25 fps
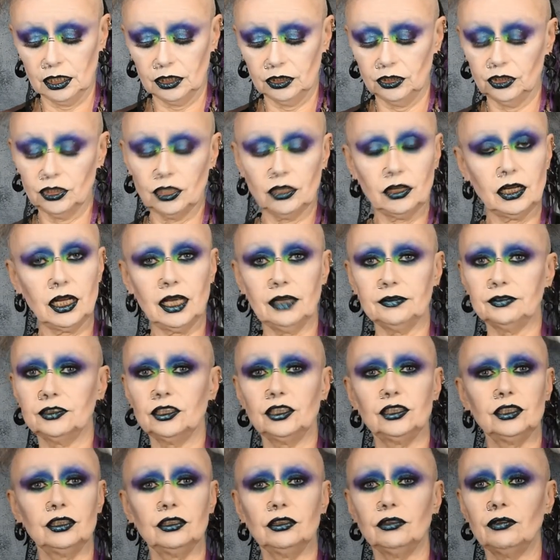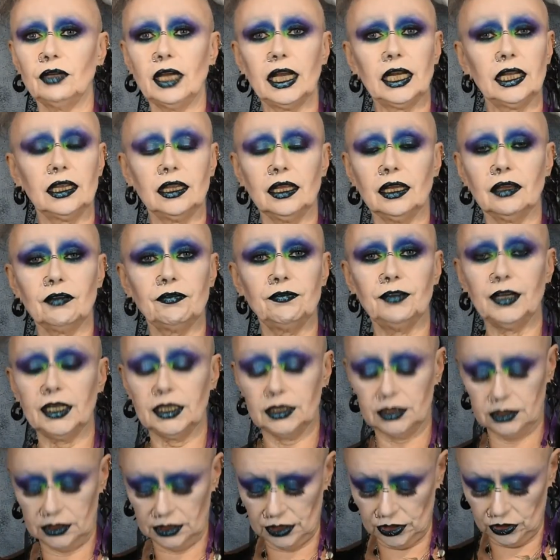You don't have to do anything
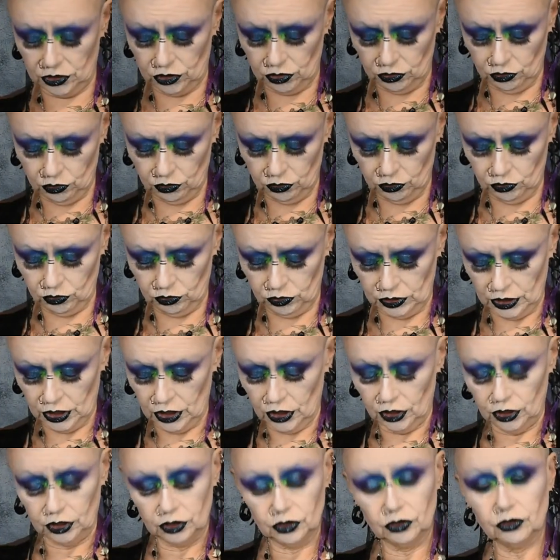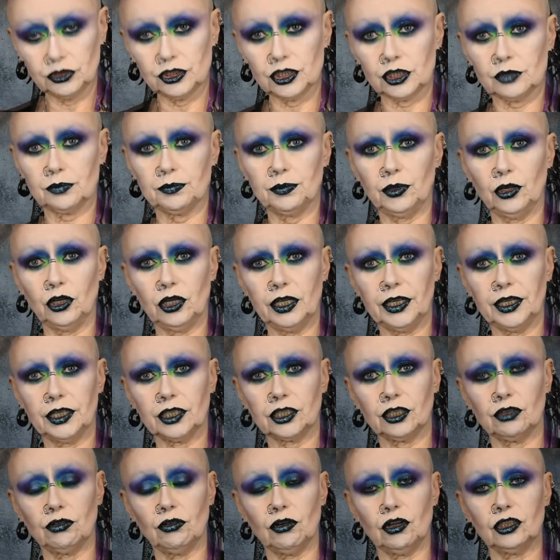fancy at all. You just pull it
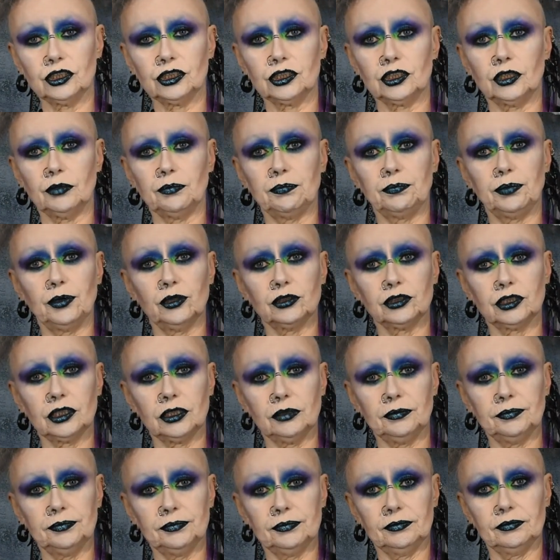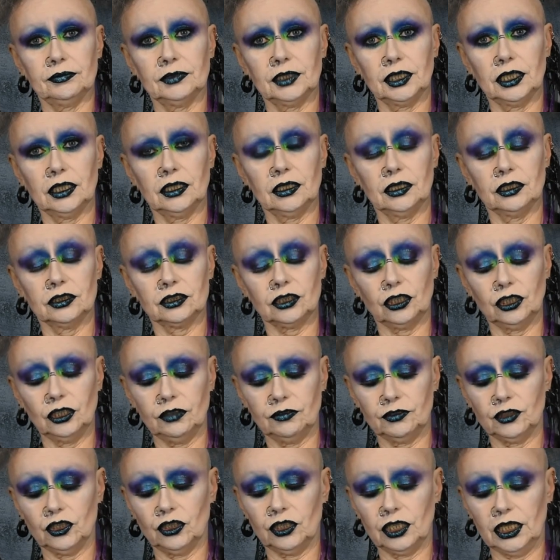across the bottom, so
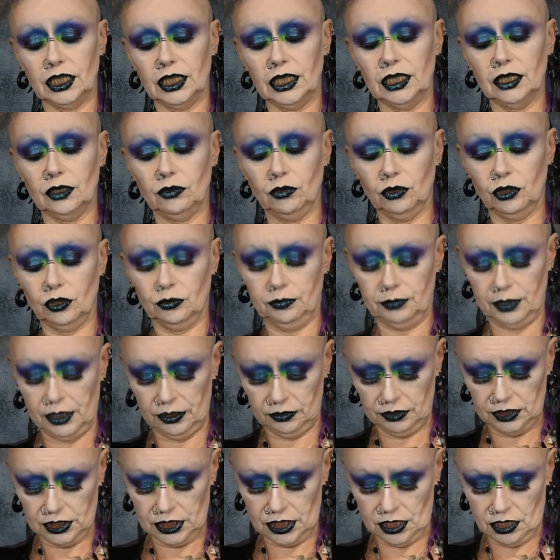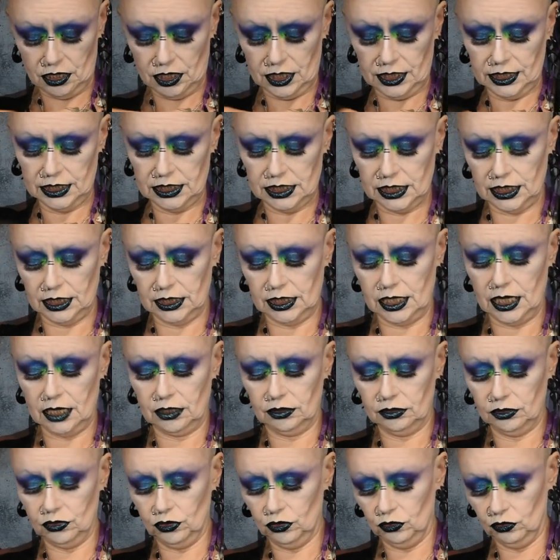you've got it equal on both sides, and
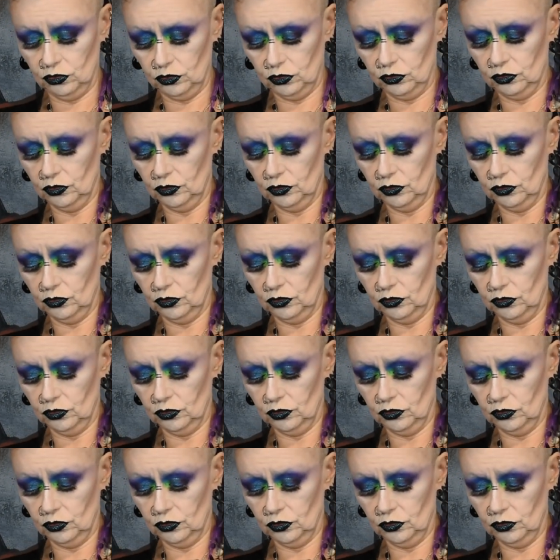then do,